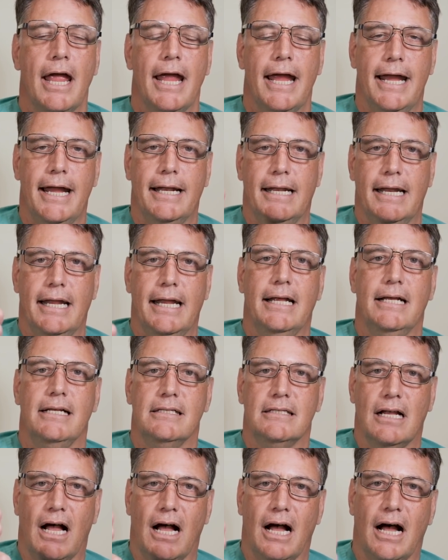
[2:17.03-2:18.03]
It
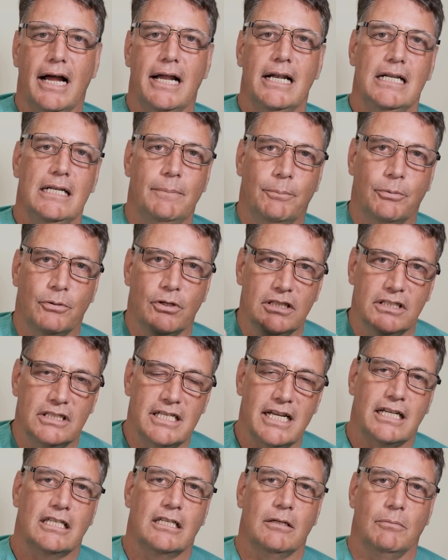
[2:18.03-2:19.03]
is highly
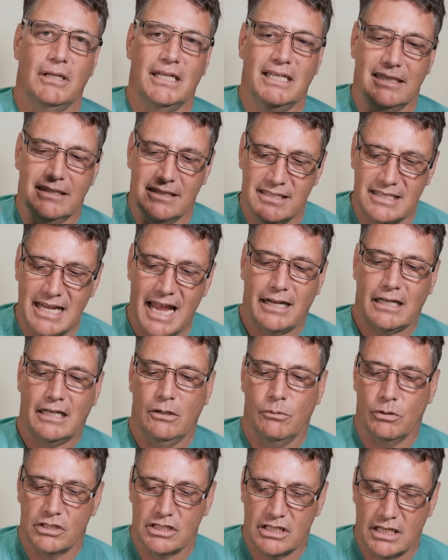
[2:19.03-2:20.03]
predictable exactly
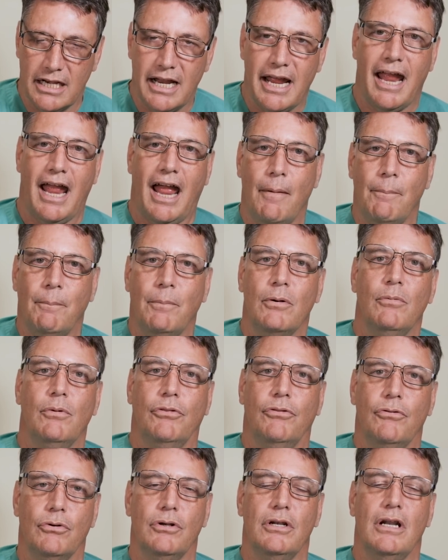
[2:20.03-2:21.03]
what's going to happen
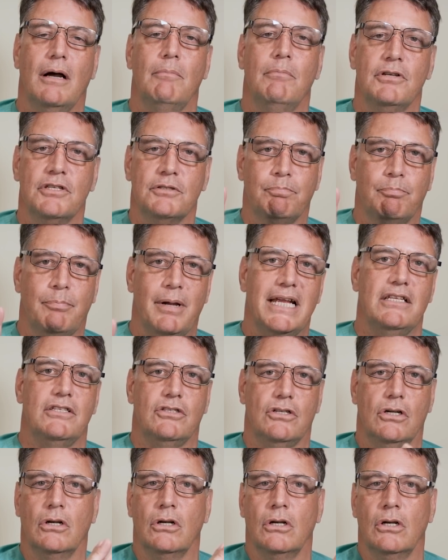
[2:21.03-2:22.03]
with your numbers
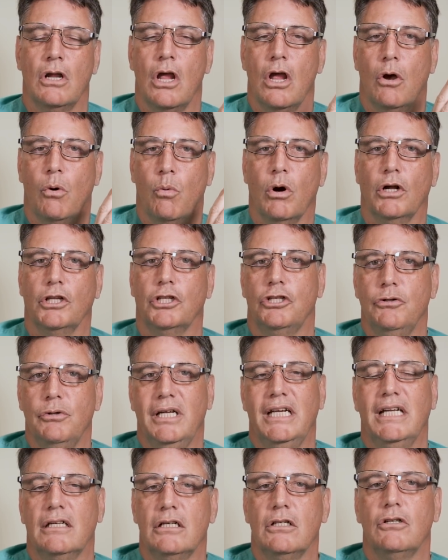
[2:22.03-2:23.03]
based on what you
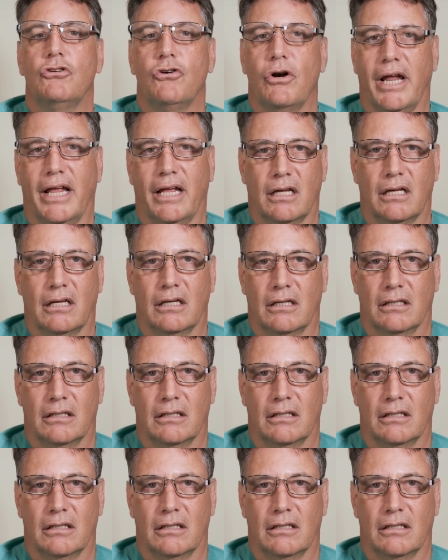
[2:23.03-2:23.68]
eat and drink